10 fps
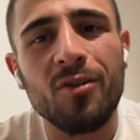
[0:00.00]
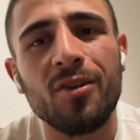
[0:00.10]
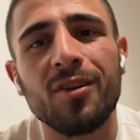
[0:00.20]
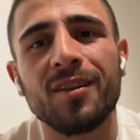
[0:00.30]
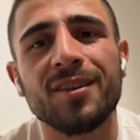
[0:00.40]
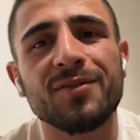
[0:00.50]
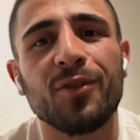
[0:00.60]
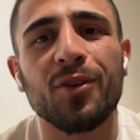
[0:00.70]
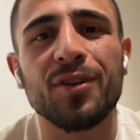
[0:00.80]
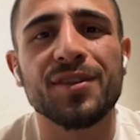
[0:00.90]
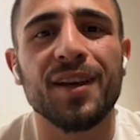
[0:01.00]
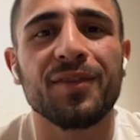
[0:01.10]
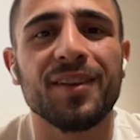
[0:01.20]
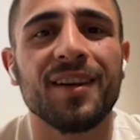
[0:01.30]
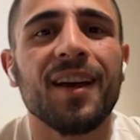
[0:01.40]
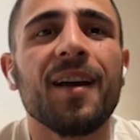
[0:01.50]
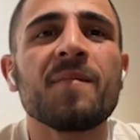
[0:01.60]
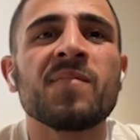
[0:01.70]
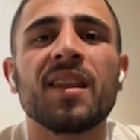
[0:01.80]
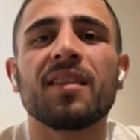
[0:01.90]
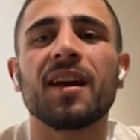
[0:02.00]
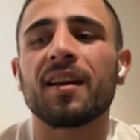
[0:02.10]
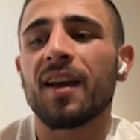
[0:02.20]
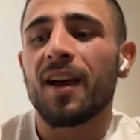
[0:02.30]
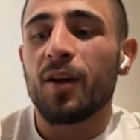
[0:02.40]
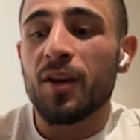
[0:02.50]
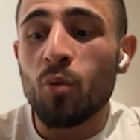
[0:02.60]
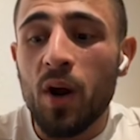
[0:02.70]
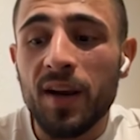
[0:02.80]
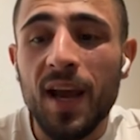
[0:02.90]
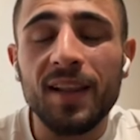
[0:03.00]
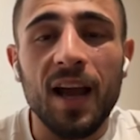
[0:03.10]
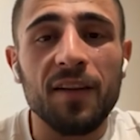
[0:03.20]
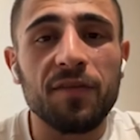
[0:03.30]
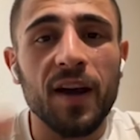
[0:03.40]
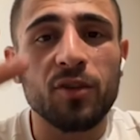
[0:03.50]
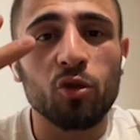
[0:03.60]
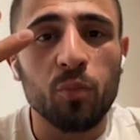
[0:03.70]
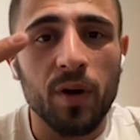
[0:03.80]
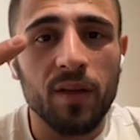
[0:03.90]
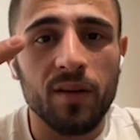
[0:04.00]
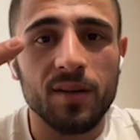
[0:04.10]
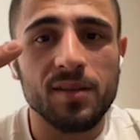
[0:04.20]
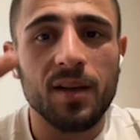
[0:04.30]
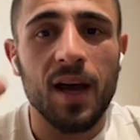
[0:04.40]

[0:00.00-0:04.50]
no, no, this is for your safety." Then in one night I fight two brothers.